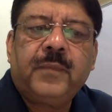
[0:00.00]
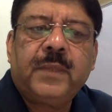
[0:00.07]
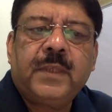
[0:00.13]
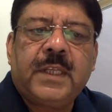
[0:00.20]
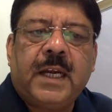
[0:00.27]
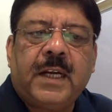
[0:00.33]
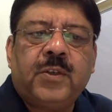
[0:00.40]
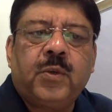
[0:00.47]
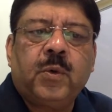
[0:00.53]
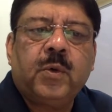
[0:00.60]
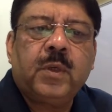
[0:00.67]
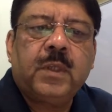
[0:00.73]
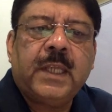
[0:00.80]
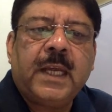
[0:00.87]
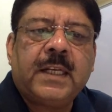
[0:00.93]
Is that so?
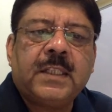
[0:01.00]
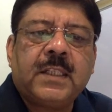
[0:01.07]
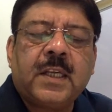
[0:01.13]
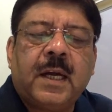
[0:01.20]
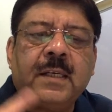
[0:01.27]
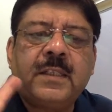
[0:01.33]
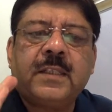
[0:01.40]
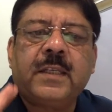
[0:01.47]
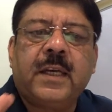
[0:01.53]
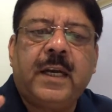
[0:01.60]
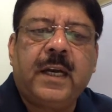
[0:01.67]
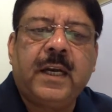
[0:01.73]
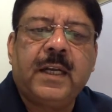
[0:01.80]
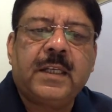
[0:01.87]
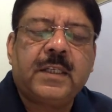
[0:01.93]
That is called
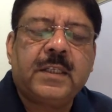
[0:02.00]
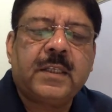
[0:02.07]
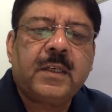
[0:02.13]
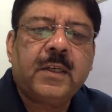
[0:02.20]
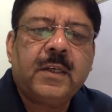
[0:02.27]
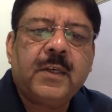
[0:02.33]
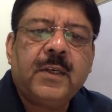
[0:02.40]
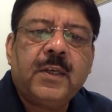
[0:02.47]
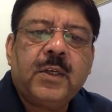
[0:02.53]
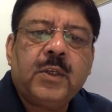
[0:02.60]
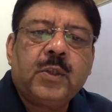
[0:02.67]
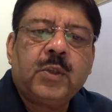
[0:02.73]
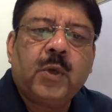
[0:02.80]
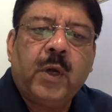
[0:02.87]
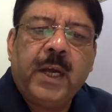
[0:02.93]
sunlust.
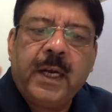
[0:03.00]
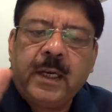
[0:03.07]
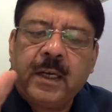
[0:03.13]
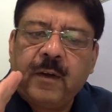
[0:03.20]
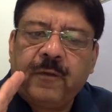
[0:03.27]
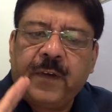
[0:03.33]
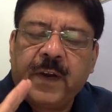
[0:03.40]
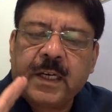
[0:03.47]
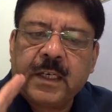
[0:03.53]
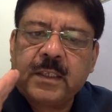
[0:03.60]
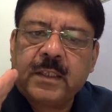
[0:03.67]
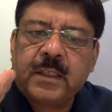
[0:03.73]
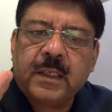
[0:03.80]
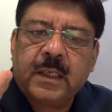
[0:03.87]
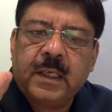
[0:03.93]
So it affects
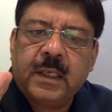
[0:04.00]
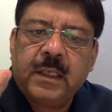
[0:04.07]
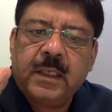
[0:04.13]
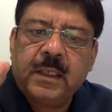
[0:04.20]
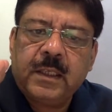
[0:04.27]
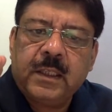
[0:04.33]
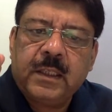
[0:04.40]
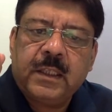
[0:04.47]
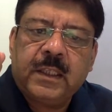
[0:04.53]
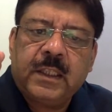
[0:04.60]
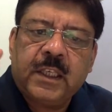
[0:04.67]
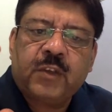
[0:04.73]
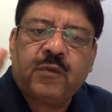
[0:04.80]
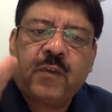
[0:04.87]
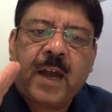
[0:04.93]

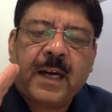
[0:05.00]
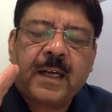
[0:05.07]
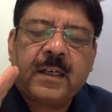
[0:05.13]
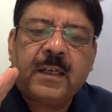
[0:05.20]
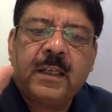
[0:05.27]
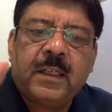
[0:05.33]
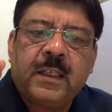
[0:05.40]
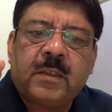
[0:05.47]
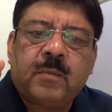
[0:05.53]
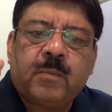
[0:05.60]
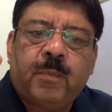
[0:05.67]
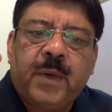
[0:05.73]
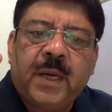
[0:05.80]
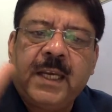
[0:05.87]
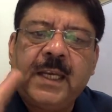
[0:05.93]
this factor, this
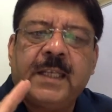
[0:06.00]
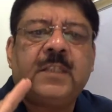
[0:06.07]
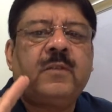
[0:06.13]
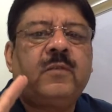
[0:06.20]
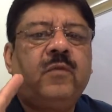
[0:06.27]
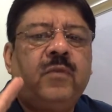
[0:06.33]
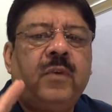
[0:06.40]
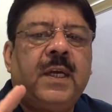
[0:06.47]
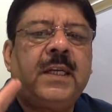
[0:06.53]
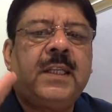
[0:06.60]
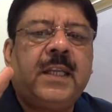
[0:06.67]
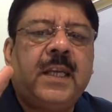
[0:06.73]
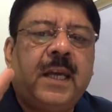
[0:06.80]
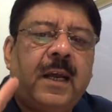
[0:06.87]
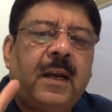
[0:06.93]
place where
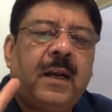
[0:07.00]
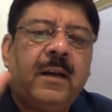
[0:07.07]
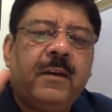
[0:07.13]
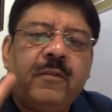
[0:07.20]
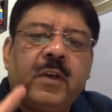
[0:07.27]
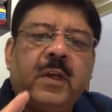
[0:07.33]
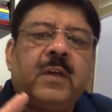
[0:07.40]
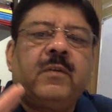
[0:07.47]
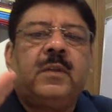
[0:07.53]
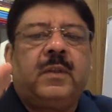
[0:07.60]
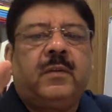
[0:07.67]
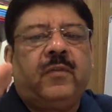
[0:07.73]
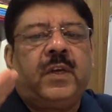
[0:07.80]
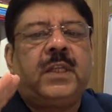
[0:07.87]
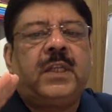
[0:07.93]
they are living,
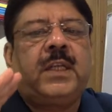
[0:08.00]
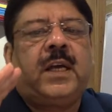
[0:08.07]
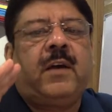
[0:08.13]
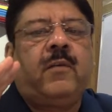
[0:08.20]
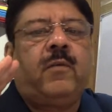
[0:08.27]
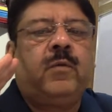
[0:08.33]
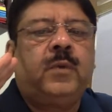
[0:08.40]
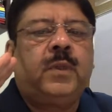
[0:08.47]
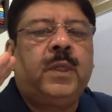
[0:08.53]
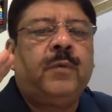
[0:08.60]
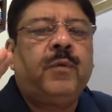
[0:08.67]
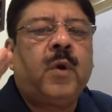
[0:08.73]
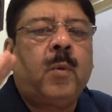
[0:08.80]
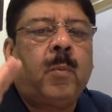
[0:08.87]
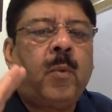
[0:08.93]
where they
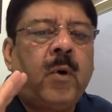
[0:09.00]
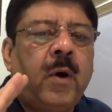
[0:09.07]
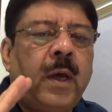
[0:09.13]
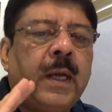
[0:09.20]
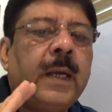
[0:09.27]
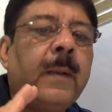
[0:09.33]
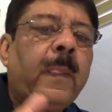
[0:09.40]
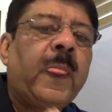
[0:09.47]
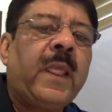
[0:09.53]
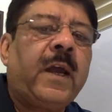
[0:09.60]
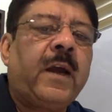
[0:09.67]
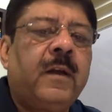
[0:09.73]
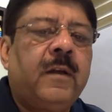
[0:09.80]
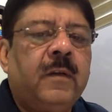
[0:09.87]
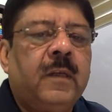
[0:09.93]
were born,
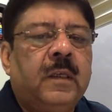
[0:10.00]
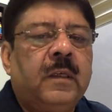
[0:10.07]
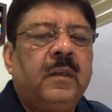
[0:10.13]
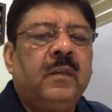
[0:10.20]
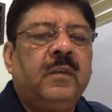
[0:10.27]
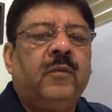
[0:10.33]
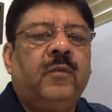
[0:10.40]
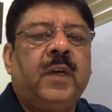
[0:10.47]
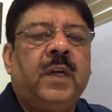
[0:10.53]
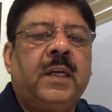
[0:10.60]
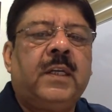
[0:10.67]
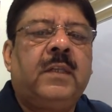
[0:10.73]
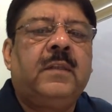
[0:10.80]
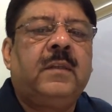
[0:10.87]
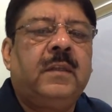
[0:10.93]

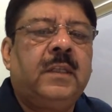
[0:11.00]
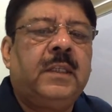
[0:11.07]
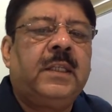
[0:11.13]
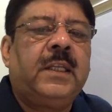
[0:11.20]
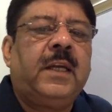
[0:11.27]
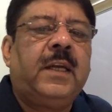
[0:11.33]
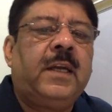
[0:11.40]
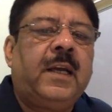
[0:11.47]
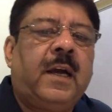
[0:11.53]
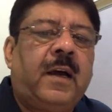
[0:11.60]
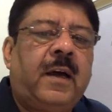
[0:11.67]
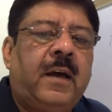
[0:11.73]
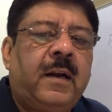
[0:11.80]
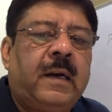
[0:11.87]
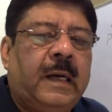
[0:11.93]
where they
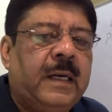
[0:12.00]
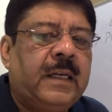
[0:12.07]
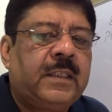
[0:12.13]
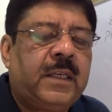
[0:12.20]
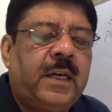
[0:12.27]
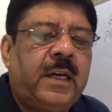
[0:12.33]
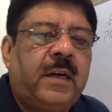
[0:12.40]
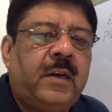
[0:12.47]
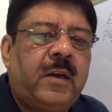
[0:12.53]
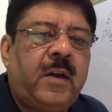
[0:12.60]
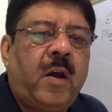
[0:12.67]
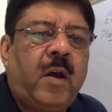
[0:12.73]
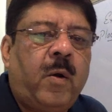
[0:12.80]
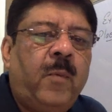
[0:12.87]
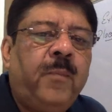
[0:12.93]
are resident
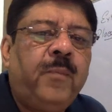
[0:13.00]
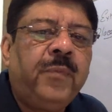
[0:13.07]
now.